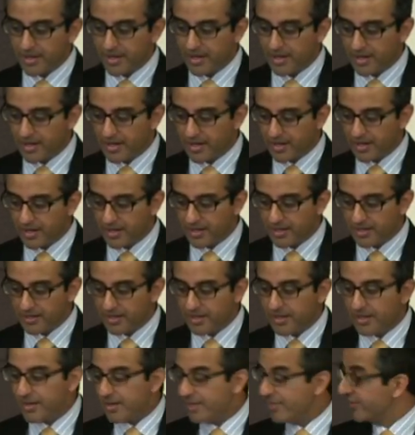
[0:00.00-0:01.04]

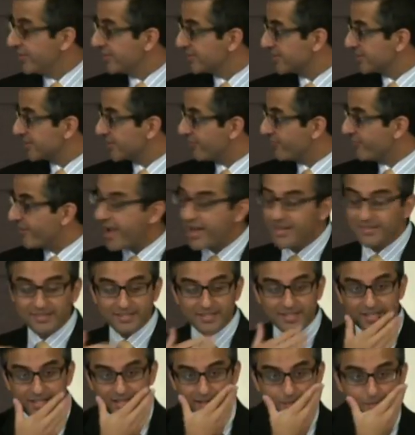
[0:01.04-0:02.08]
Uh, this is a
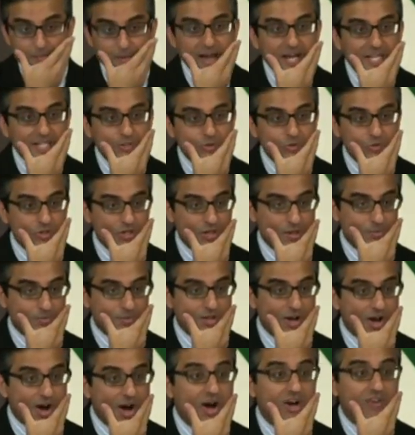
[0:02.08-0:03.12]
fascinating manuscript
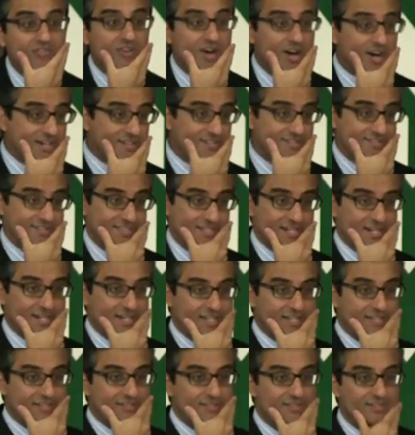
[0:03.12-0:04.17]
of
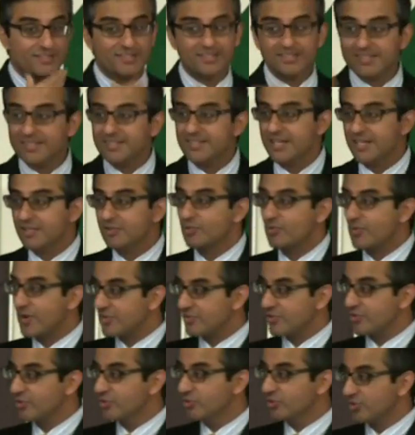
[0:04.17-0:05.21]
Aksaray. So this is his
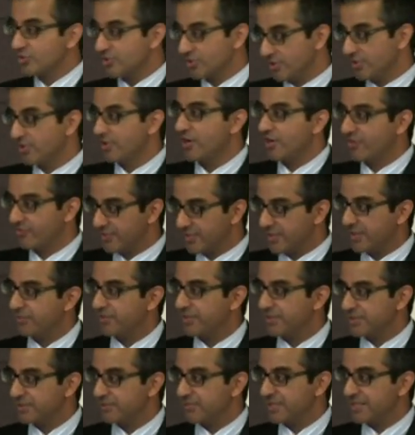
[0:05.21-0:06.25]
resolution of the
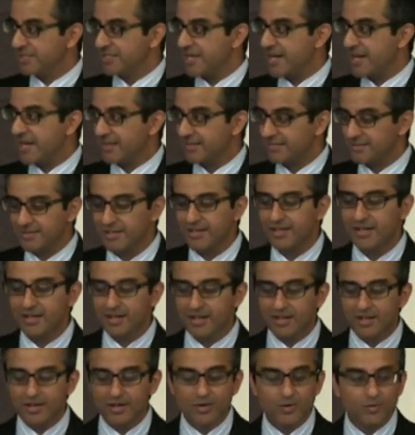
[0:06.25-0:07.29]
epitome text,
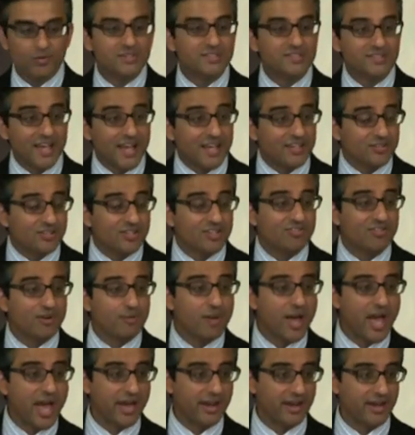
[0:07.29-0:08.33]
which is actually
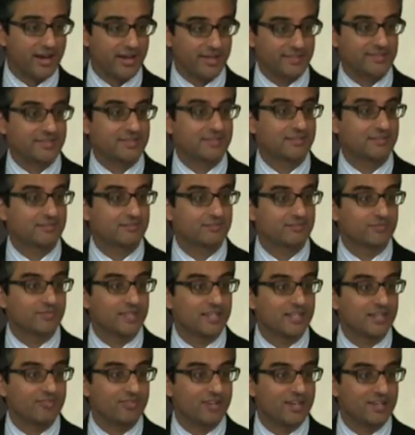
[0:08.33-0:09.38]
from Herat
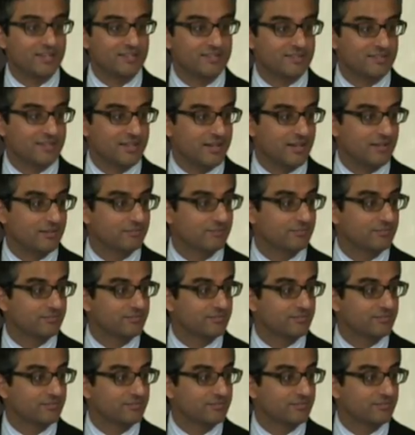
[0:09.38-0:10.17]
in Afghanistan,